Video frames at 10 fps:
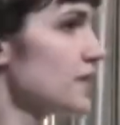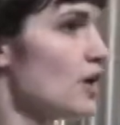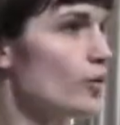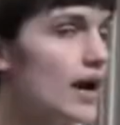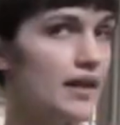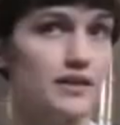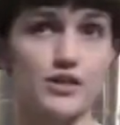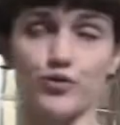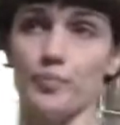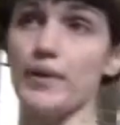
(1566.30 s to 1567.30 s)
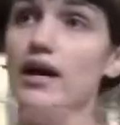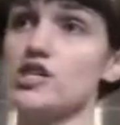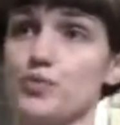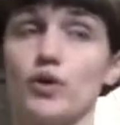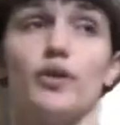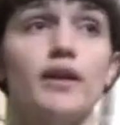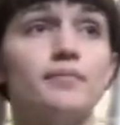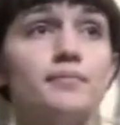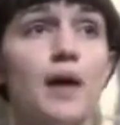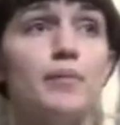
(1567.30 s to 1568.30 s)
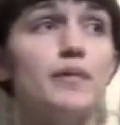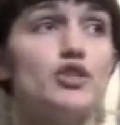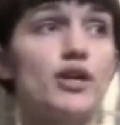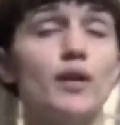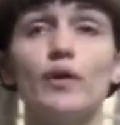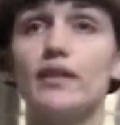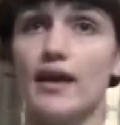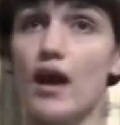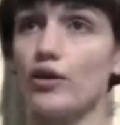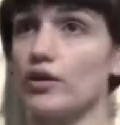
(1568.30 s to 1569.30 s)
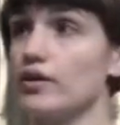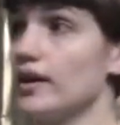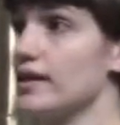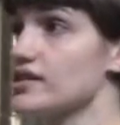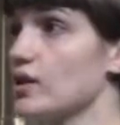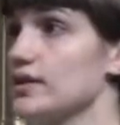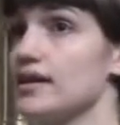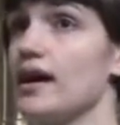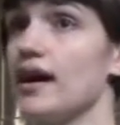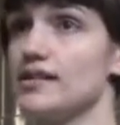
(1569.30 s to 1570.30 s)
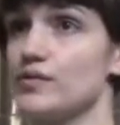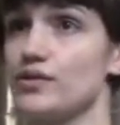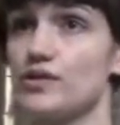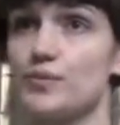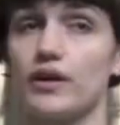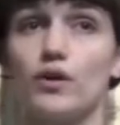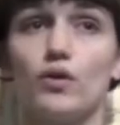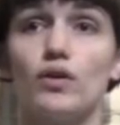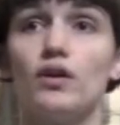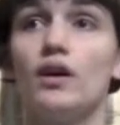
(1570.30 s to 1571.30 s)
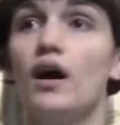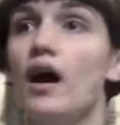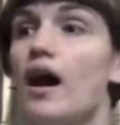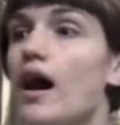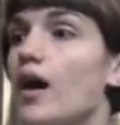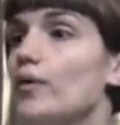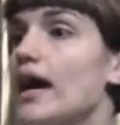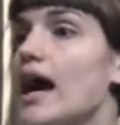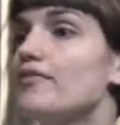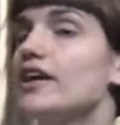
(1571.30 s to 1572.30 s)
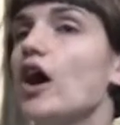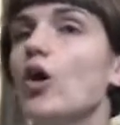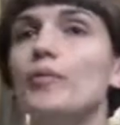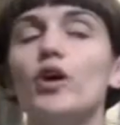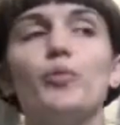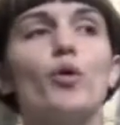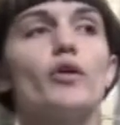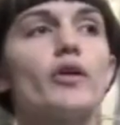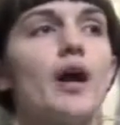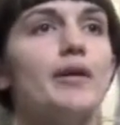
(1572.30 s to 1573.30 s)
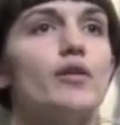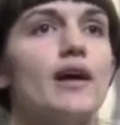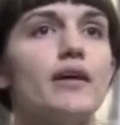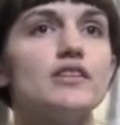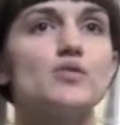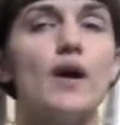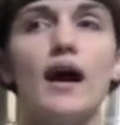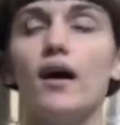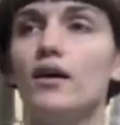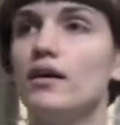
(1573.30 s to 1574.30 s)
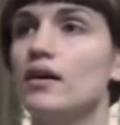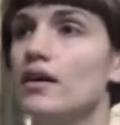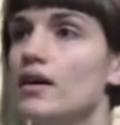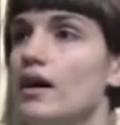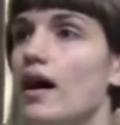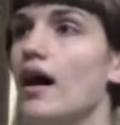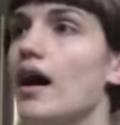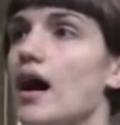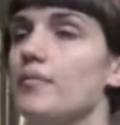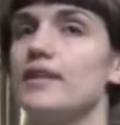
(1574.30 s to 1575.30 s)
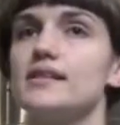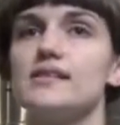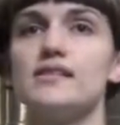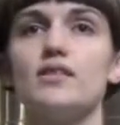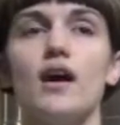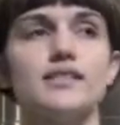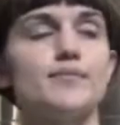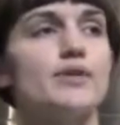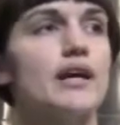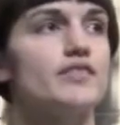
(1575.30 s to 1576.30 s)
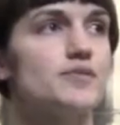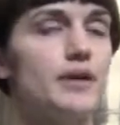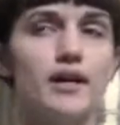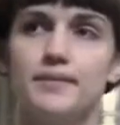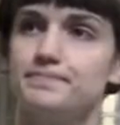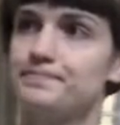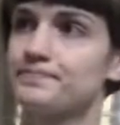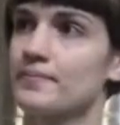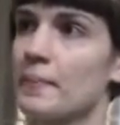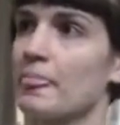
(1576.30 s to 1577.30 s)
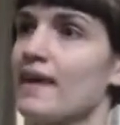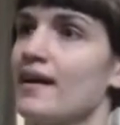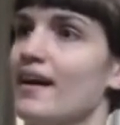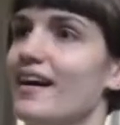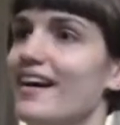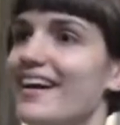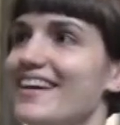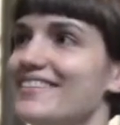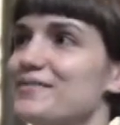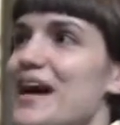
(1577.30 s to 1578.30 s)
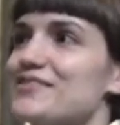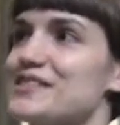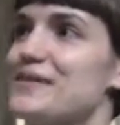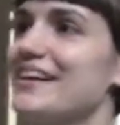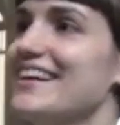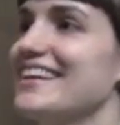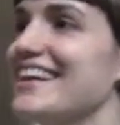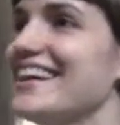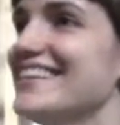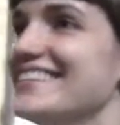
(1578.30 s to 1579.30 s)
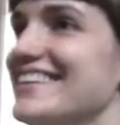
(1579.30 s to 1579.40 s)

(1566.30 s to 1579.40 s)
We got this from Bell's Brewing up in Michigan. When they outgrew it, they sold it to us, which is pretty cool. We have the oatmeal porter coming around as well. This is an awesome breakfast beer. Breakfast beer, indeed.